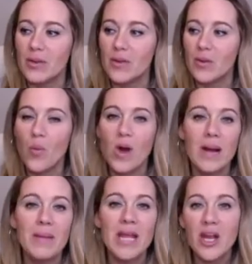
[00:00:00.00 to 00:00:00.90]
what
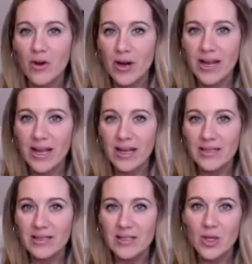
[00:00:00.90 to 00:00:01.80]
I'm hearing
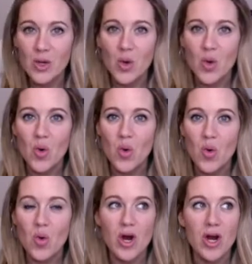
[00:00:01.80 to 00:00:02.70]
is,
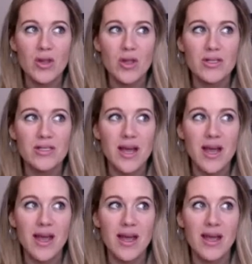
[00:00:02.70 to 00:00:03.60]
or they'll
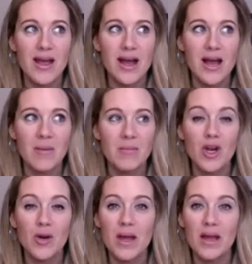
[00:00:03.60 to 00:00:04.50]
say,
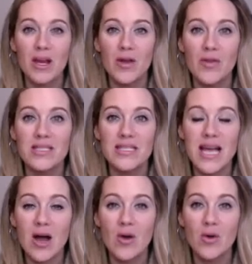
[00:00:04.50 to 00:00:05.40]
this is
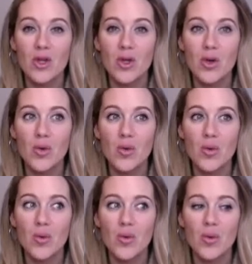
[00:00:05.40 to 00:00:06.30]
how
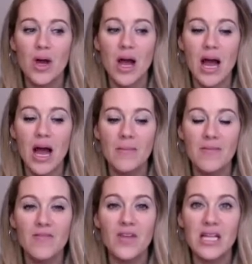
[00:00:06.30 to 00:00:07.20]
I'm
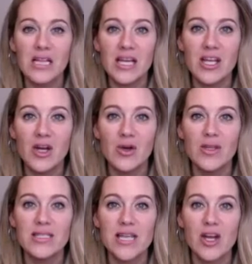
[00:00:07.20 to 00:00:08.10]
feeling,
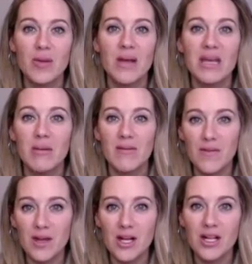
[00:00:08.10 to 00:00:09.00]
this is how you're making me
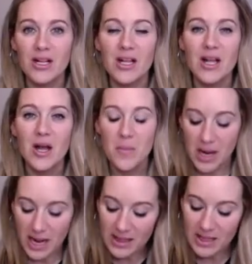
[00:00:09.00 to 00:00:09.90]
feel.
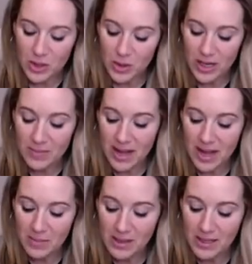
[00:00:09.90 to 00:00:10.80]
But I like the story in my
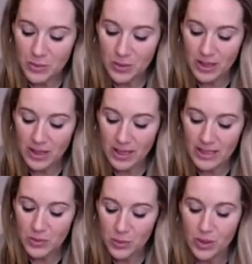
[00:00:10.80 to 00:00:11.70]
head because it
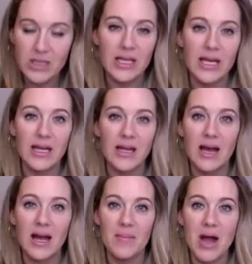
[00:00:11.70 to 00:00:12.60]
is really,
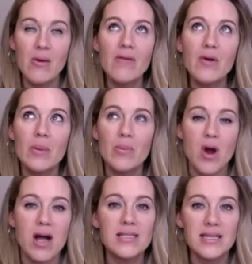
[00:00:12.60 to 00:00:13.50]
however we're
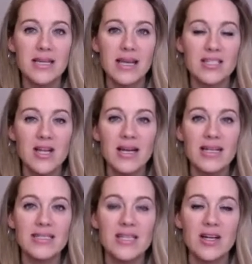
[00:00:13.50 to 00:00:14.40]
processing it, it's not
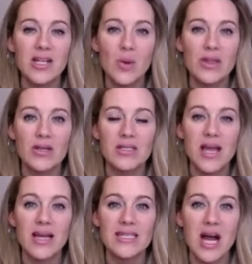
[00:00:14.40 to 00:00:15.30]
necessarily what they're
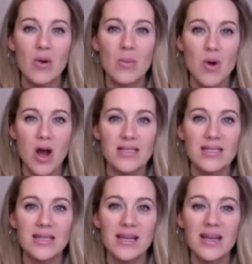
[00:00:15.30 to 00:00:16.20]
saying, it's how we're
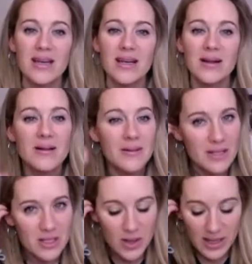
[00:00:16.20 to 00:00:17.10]
processing it. So I